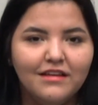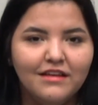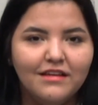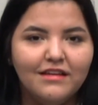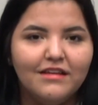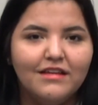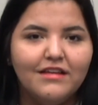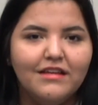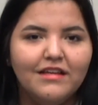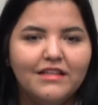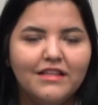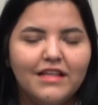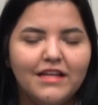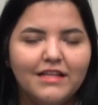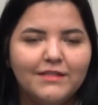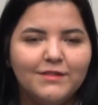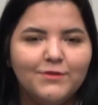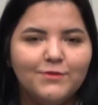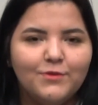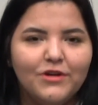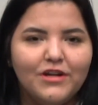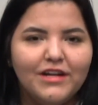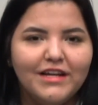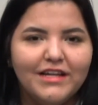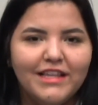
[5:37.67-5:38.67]
And that's
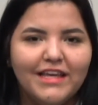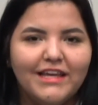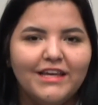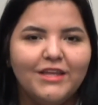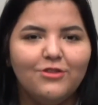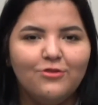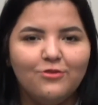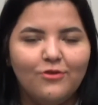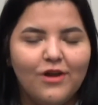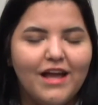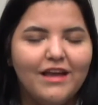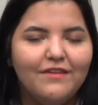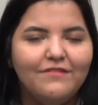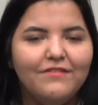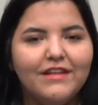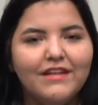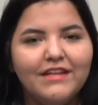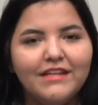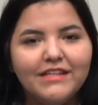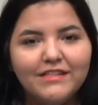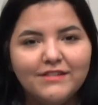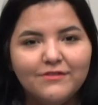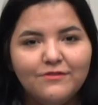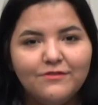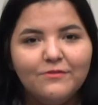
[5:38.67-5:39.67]
where I thrive,
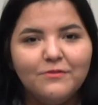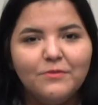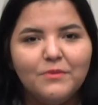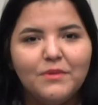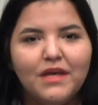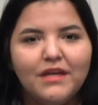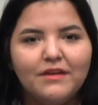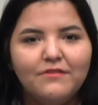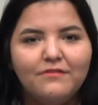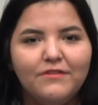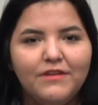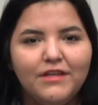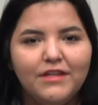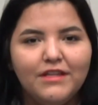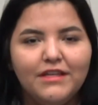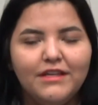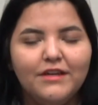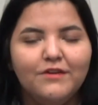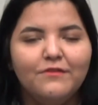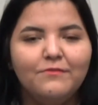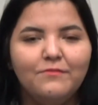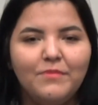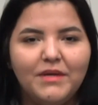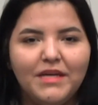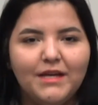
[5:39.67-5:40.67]
is that feeling
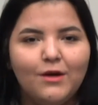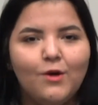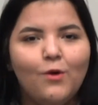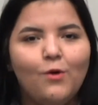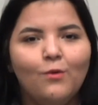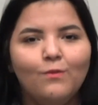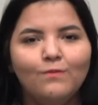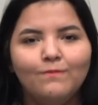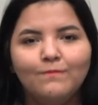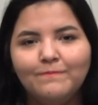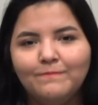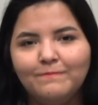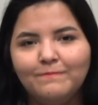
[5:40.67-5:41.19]
of being home.